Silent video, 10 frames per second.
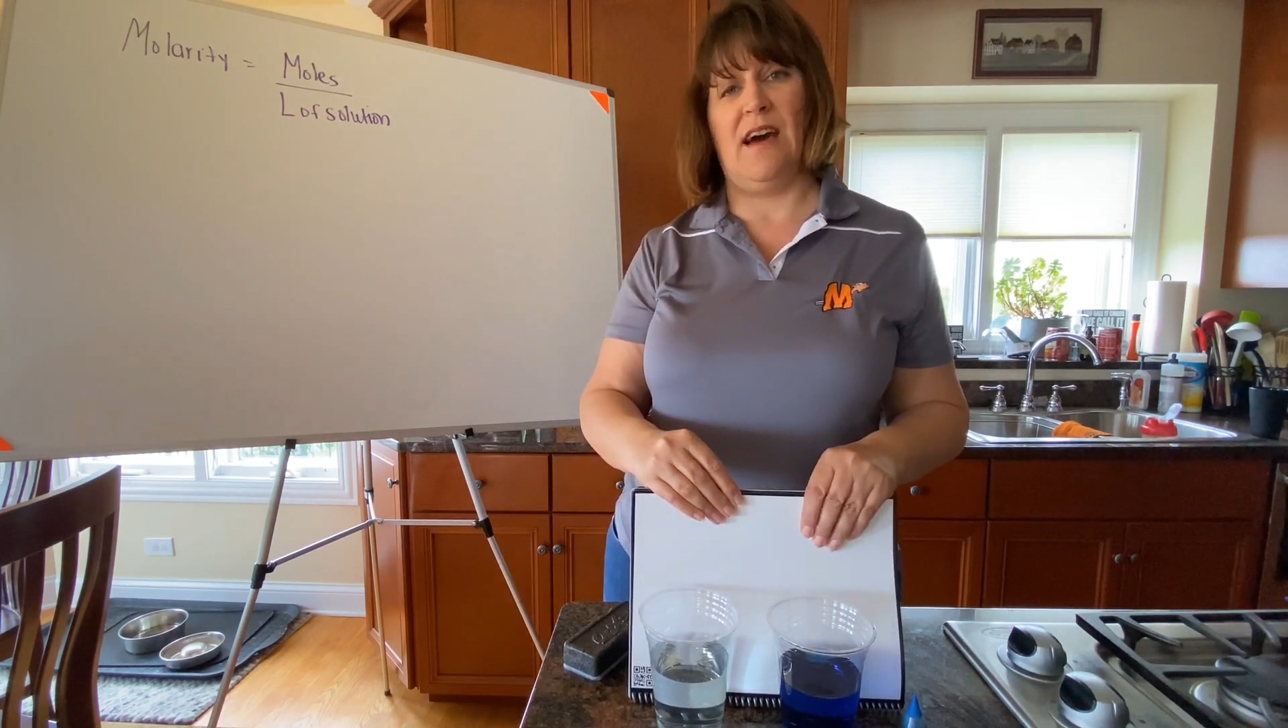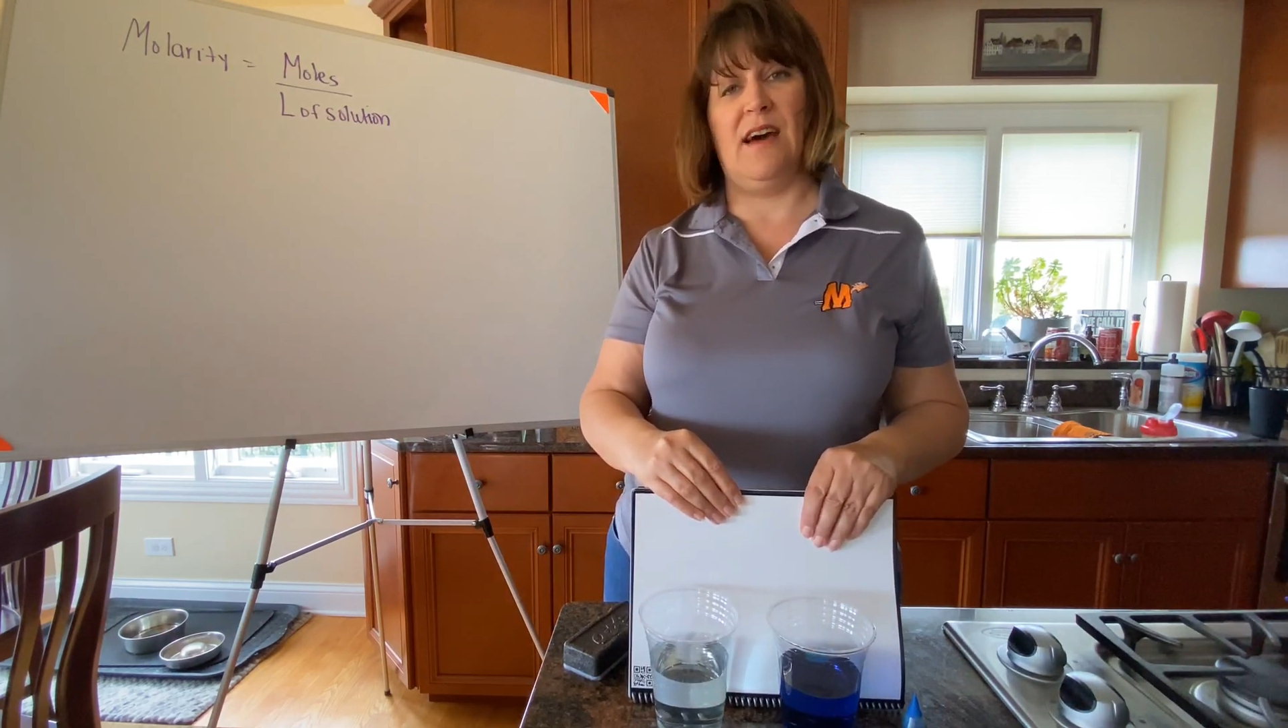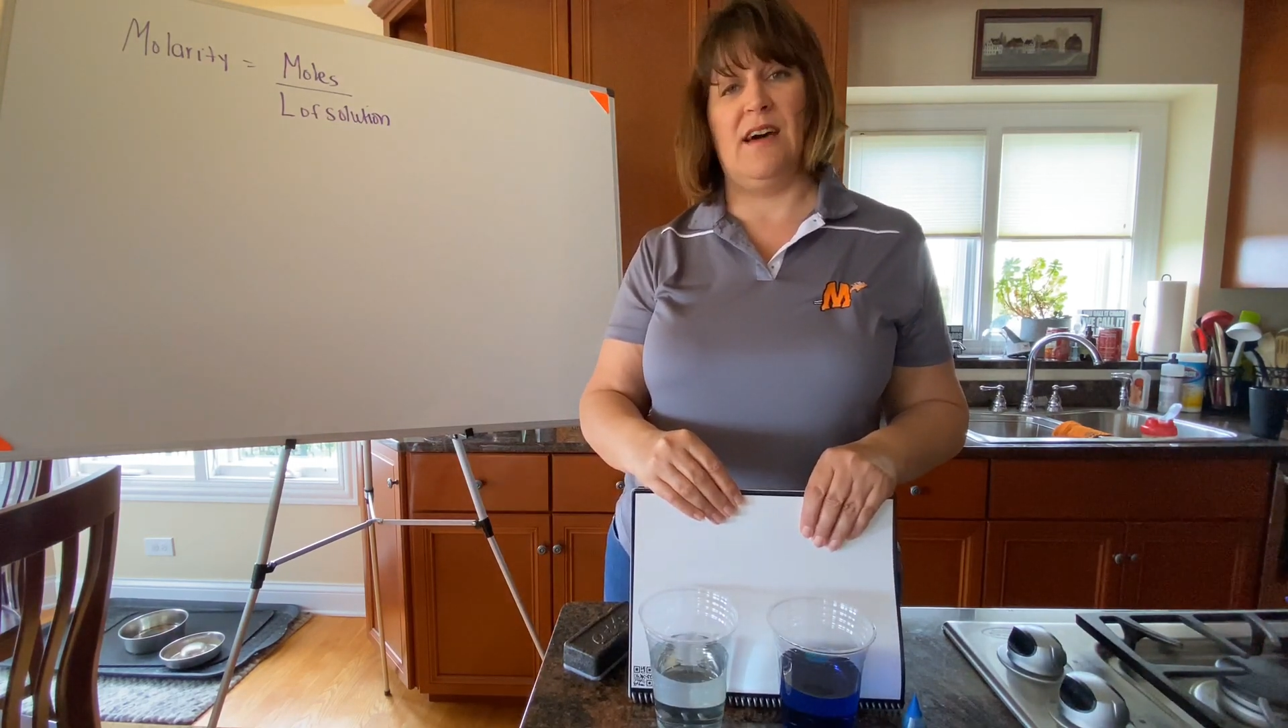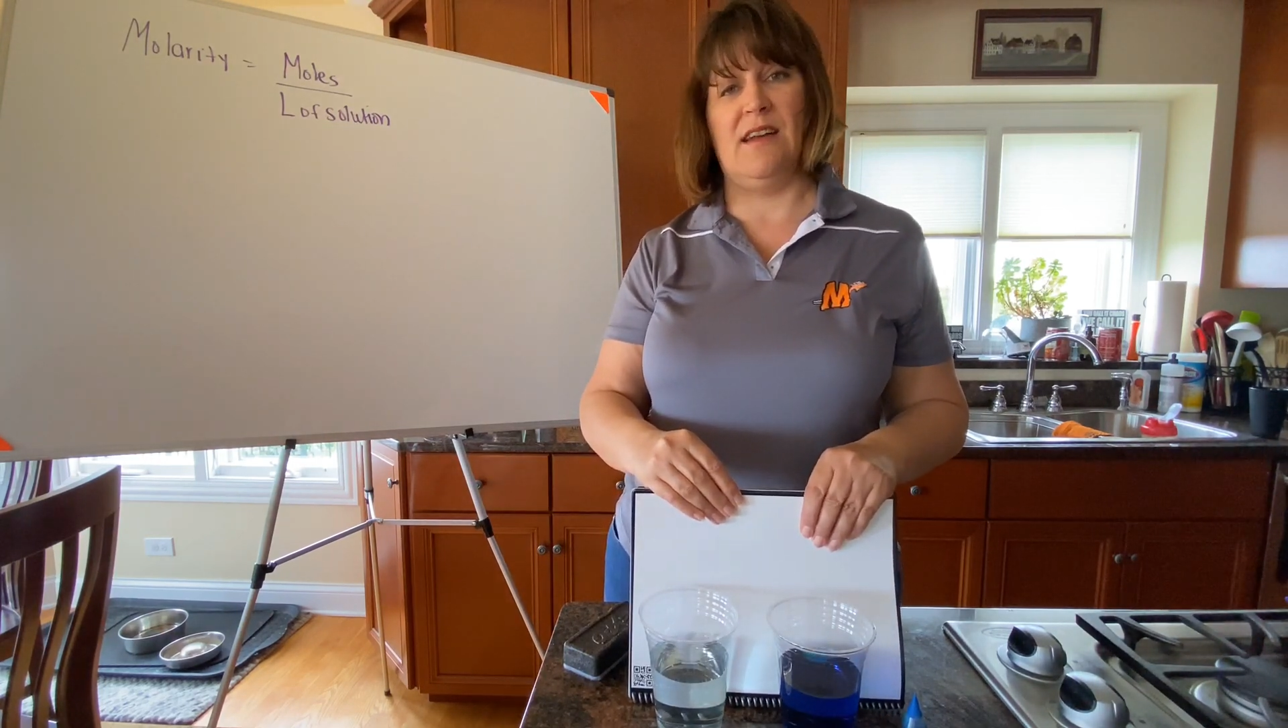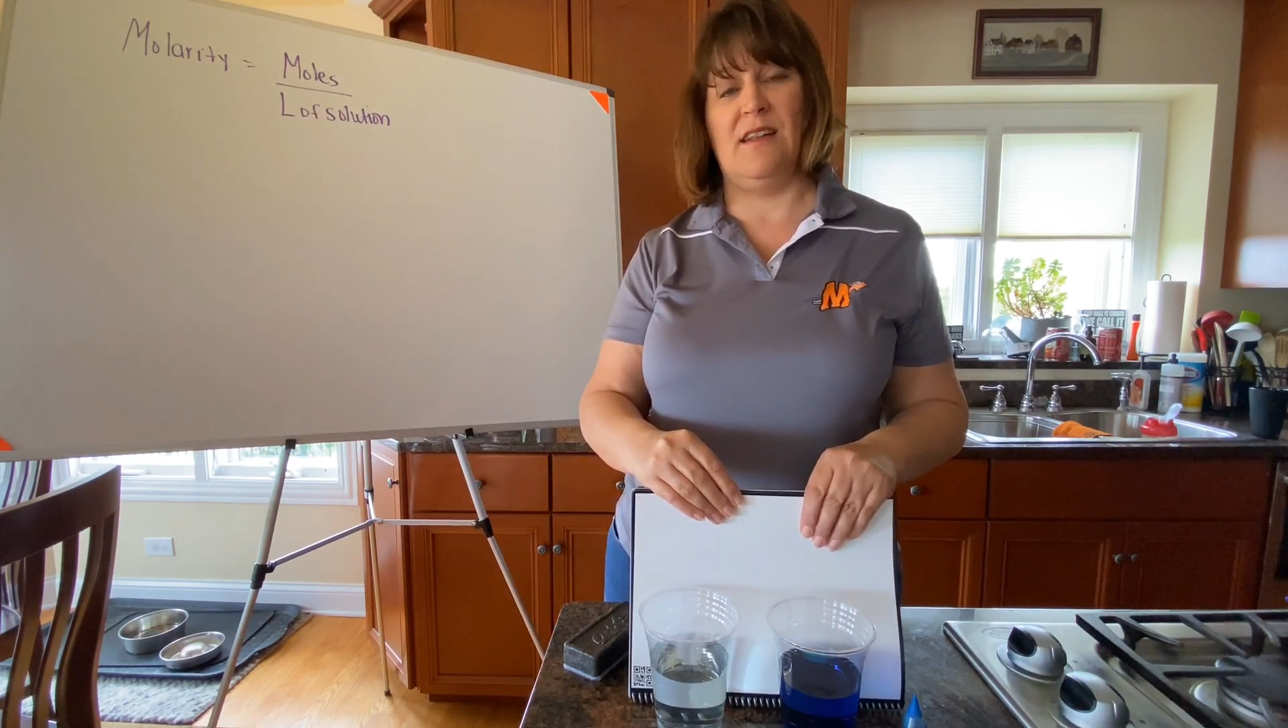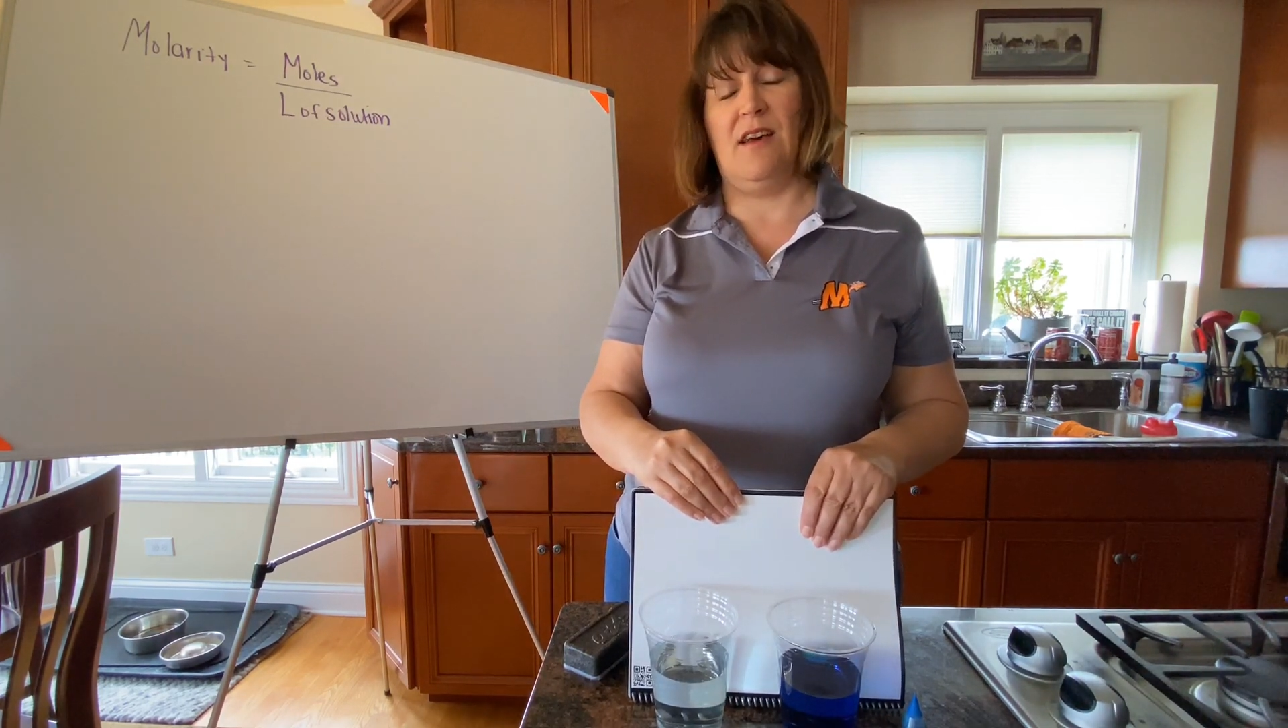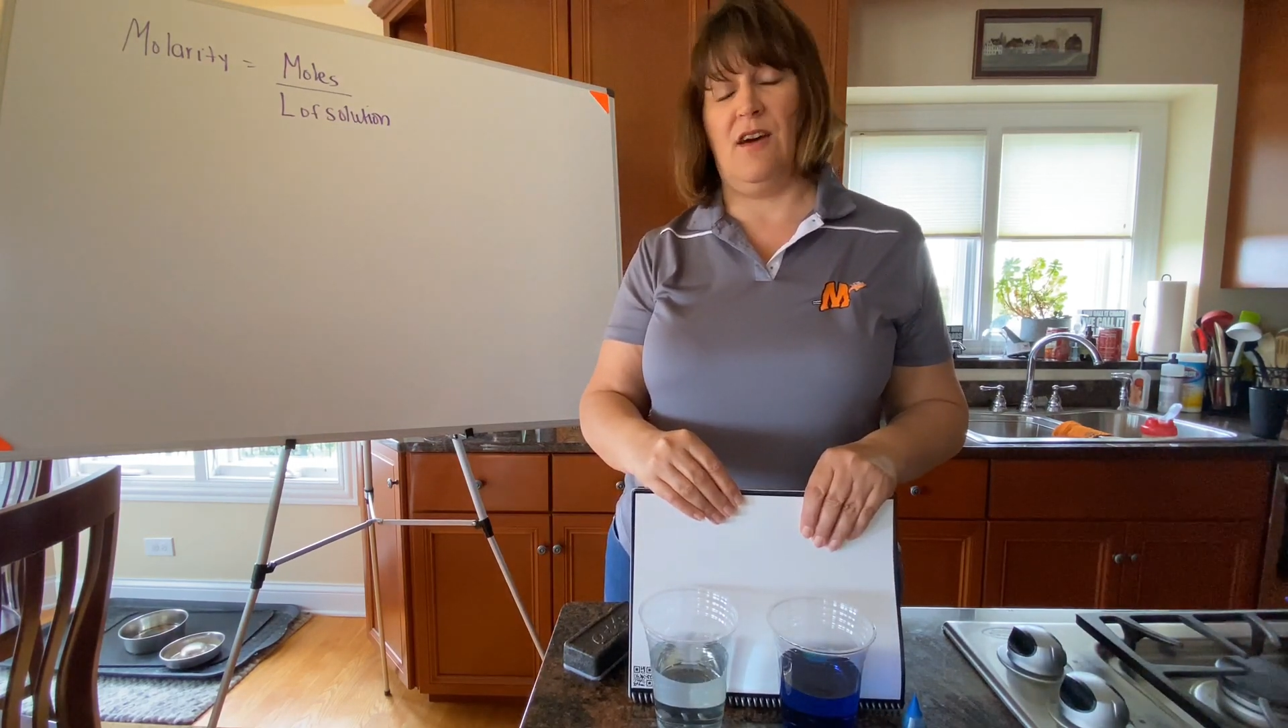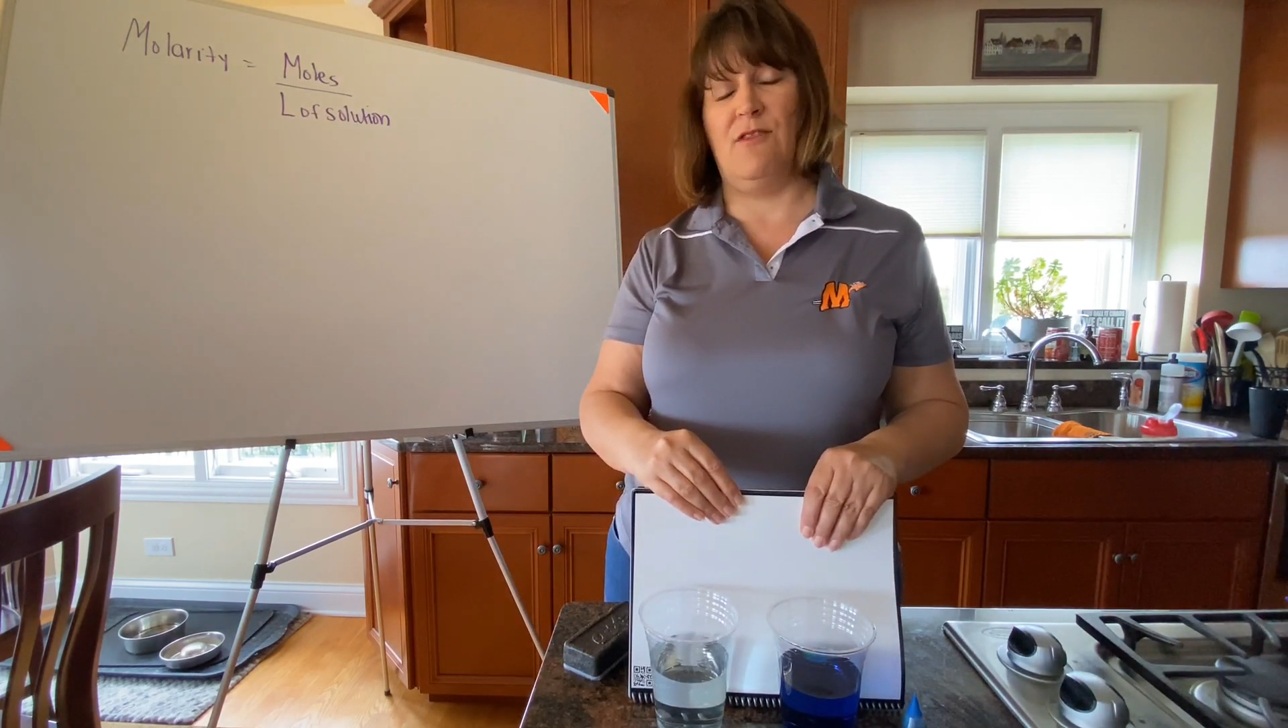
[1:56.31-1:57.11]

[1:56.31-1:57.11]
on